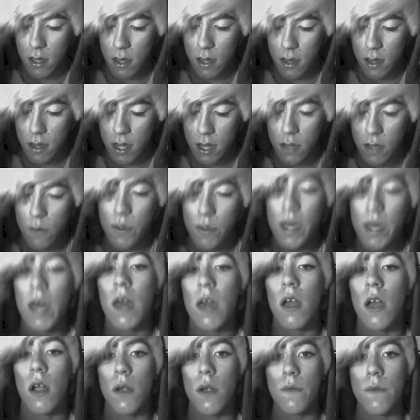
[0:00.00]
that you
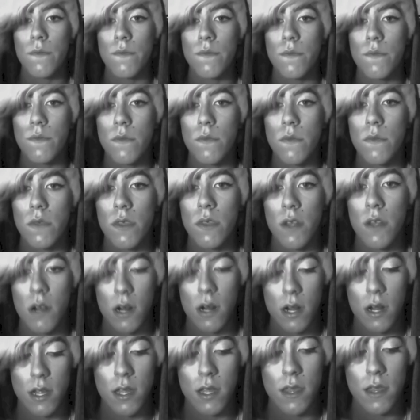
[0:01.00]
care, they're
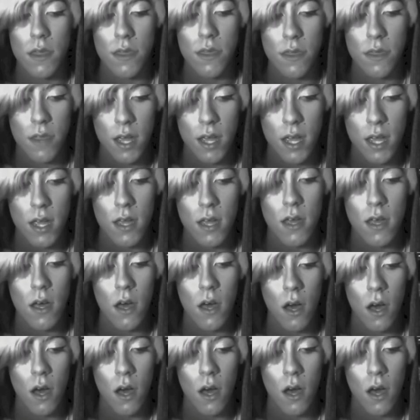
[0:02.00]
gonna think,